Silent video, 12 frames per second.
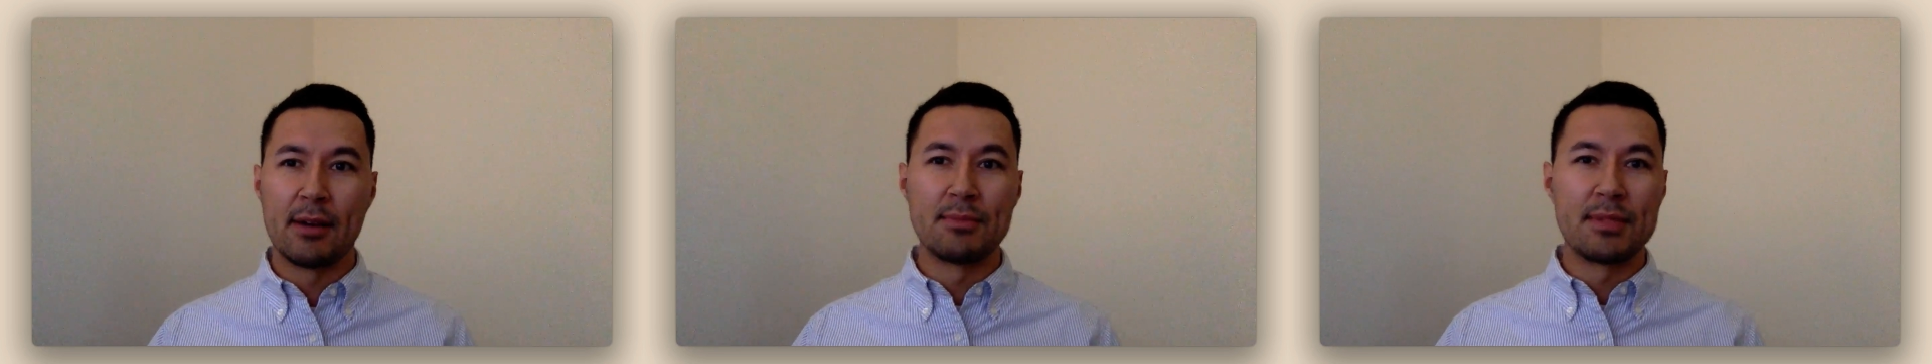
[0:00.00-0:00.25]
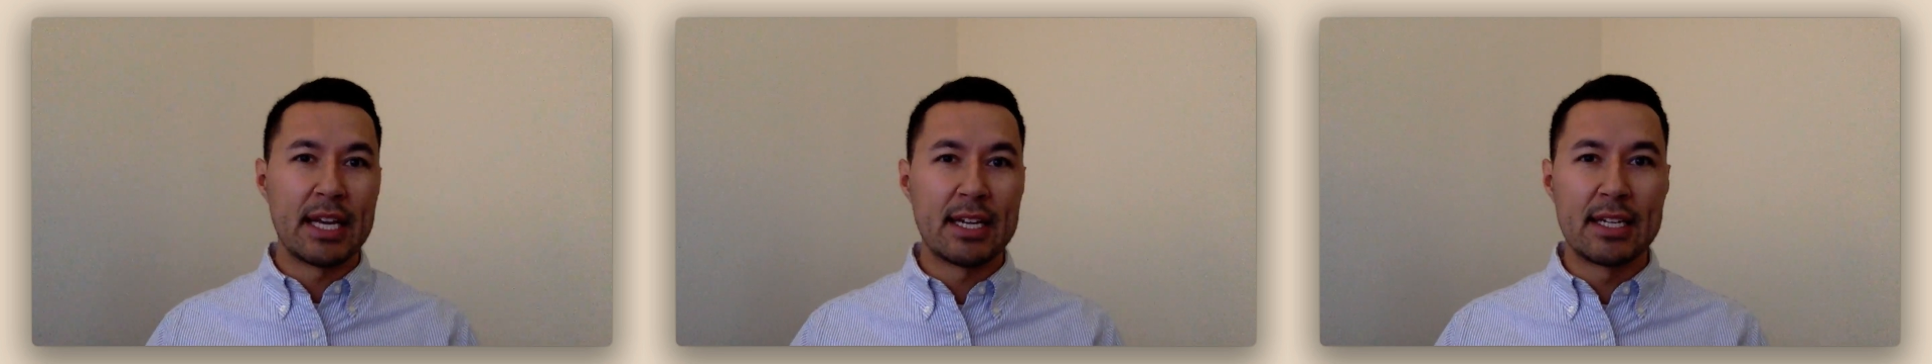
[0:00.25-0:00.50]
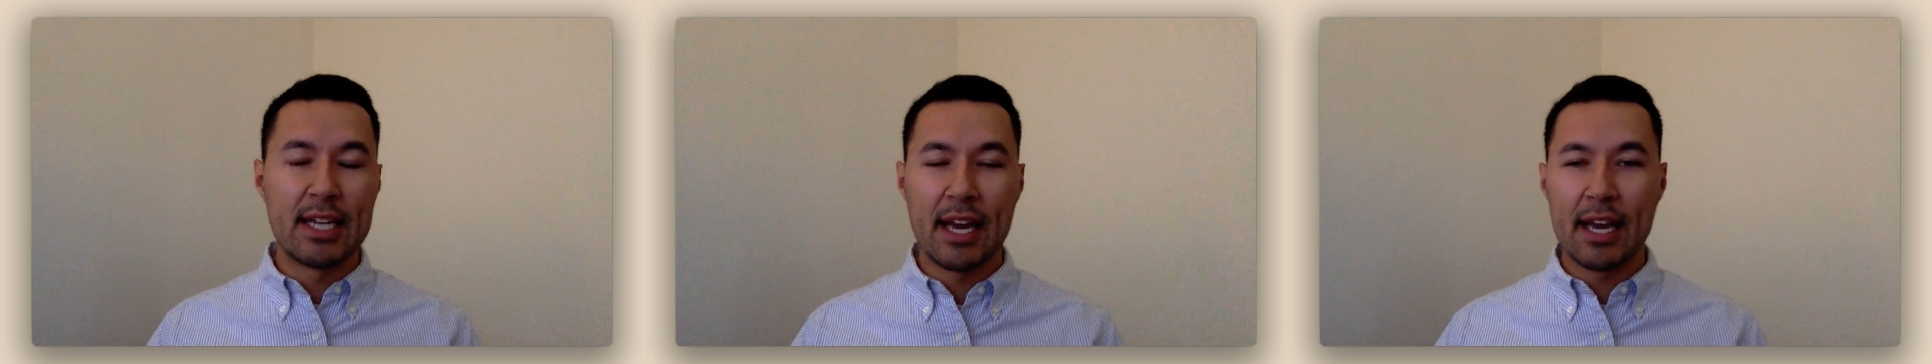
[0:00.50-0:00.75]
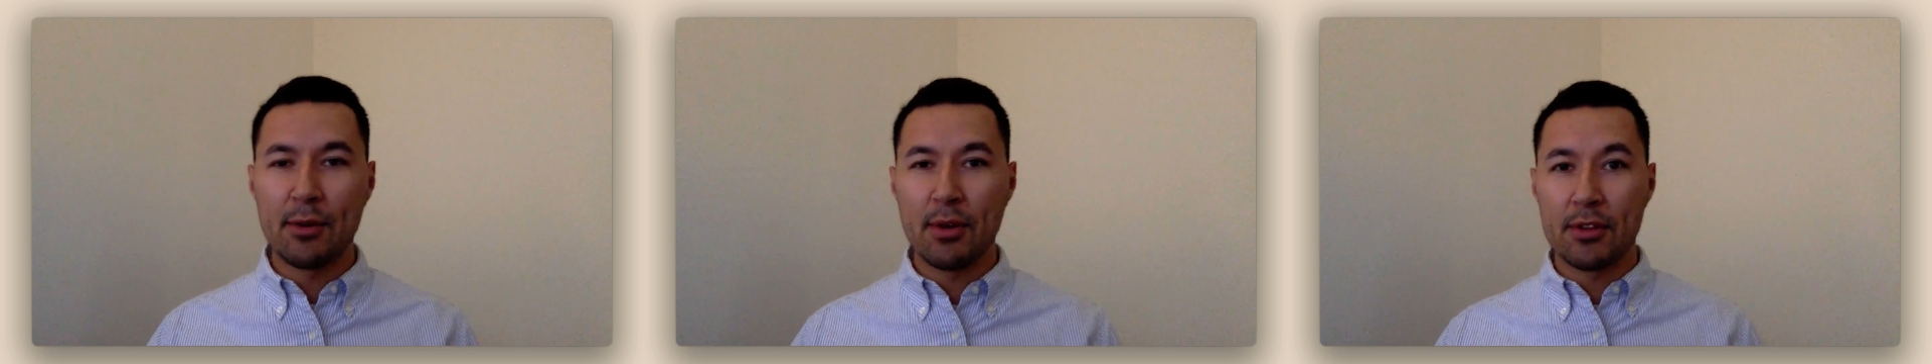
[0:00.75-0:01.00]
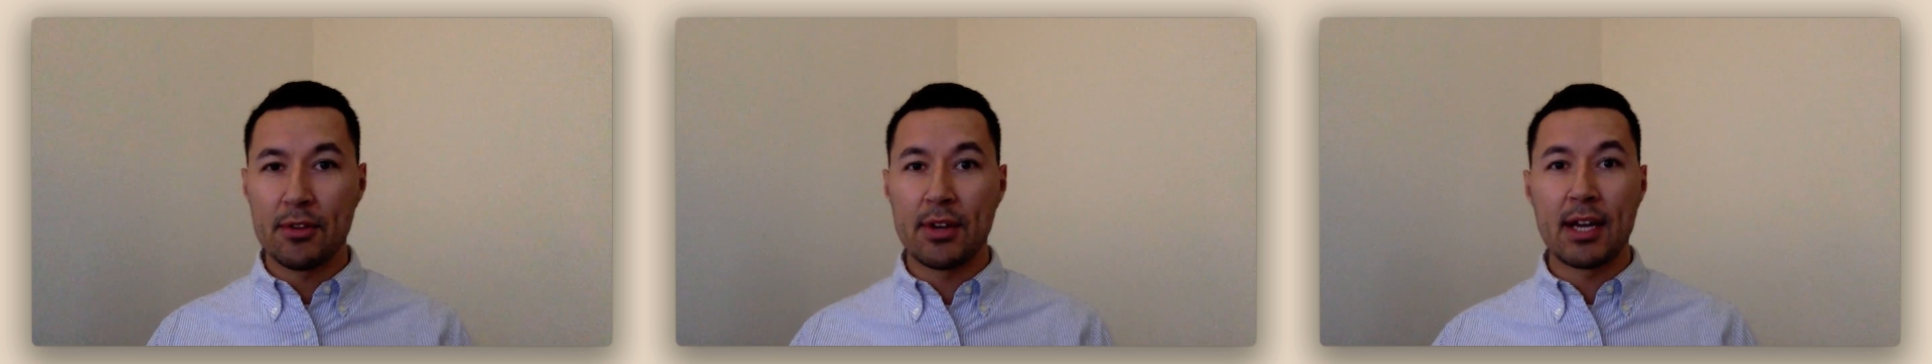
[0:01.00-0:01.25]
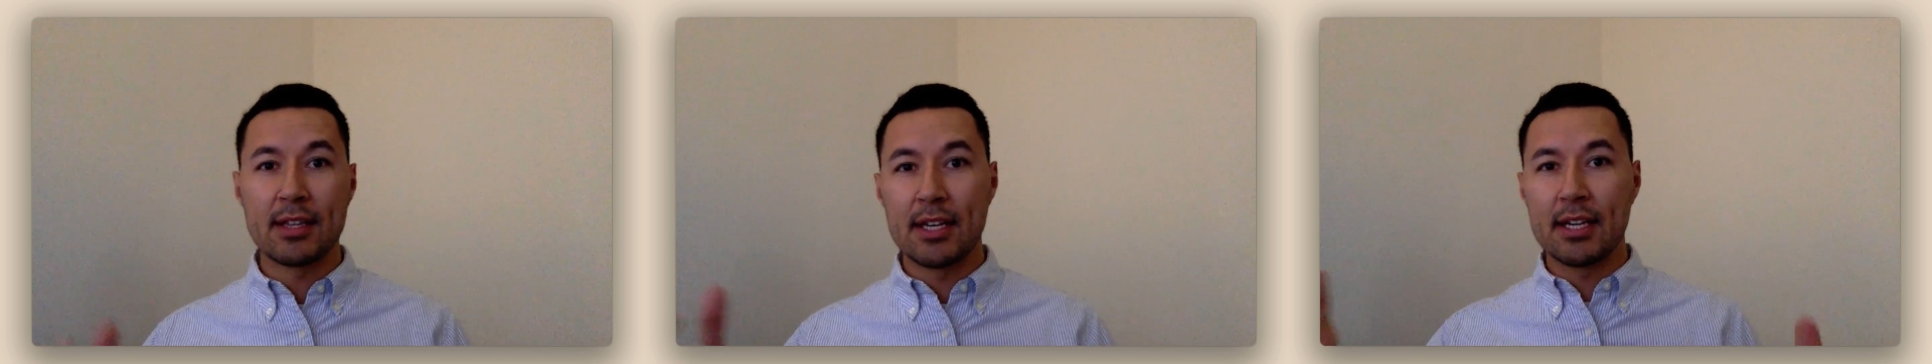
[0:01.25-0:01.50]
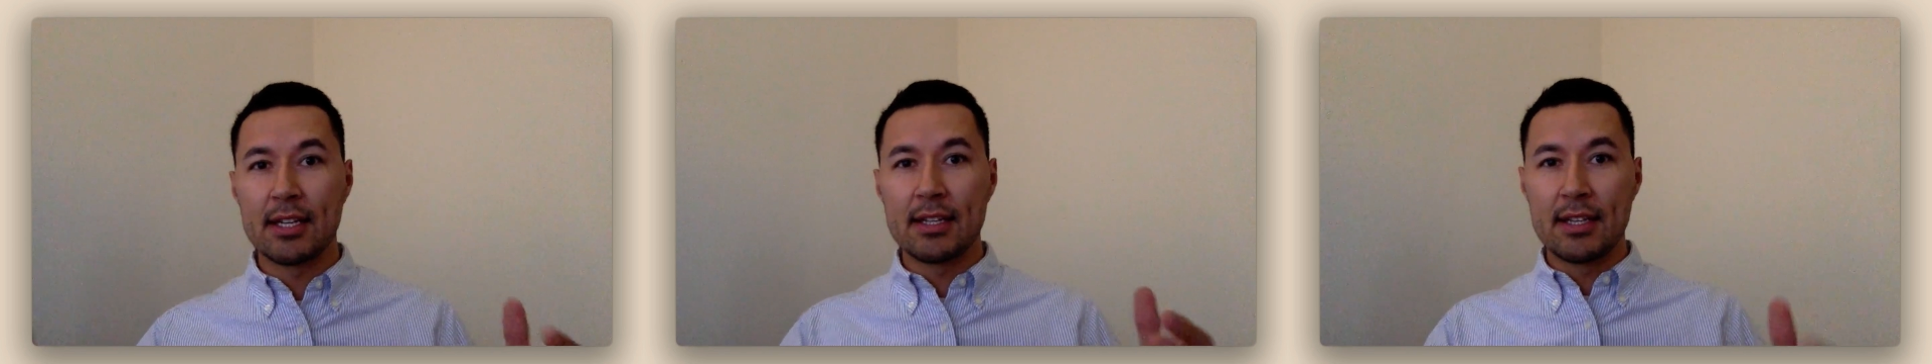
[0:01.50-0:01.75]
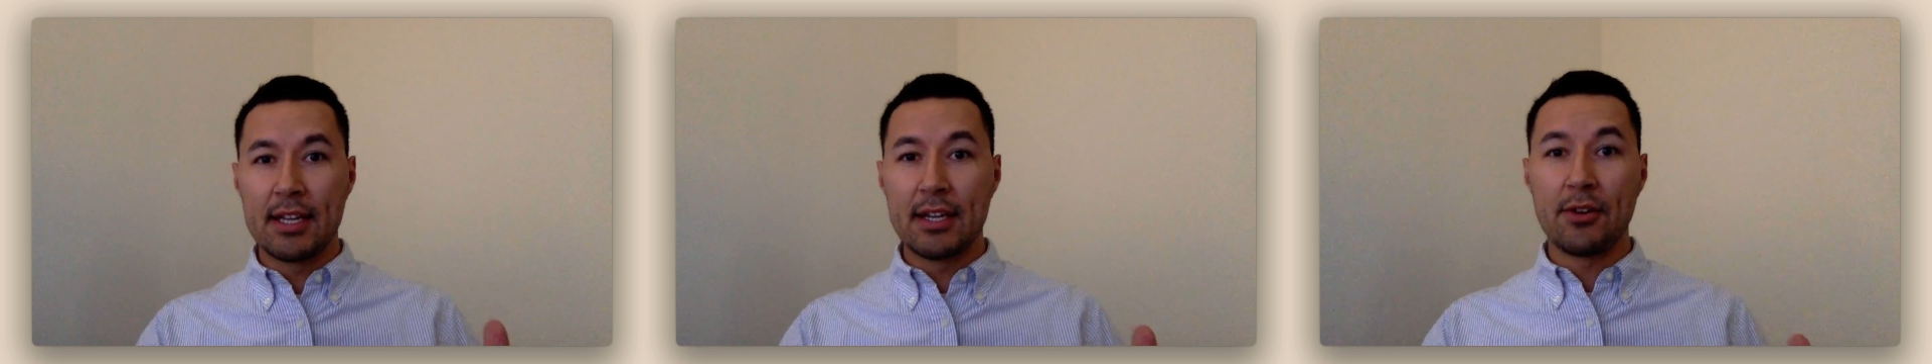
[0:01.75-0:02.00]
day to day, whether or not they
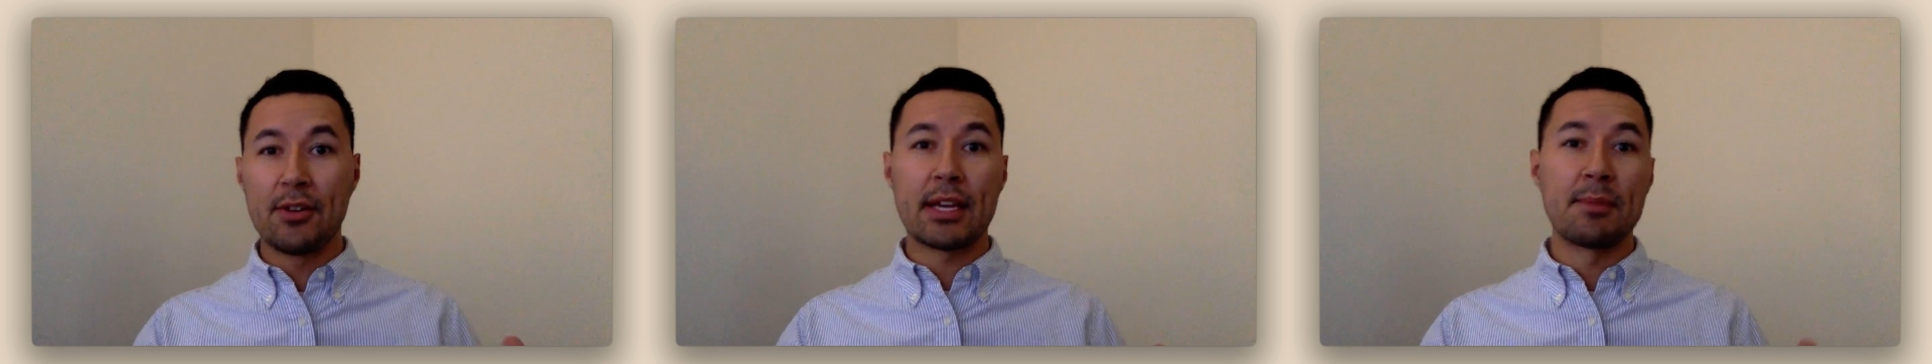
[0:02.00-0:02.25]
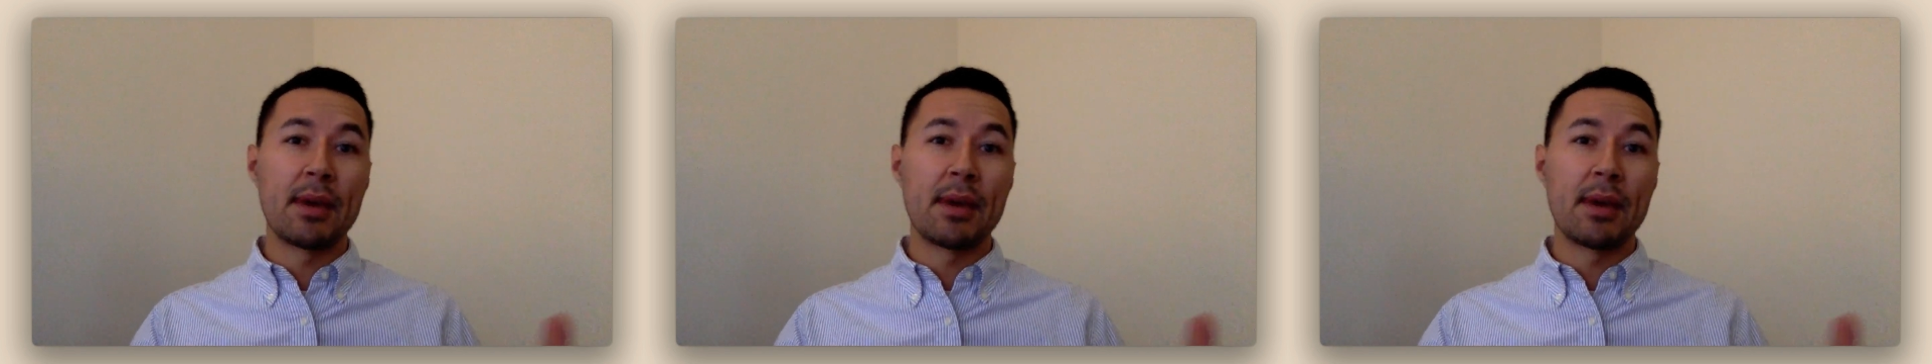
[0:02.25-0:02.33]
know they can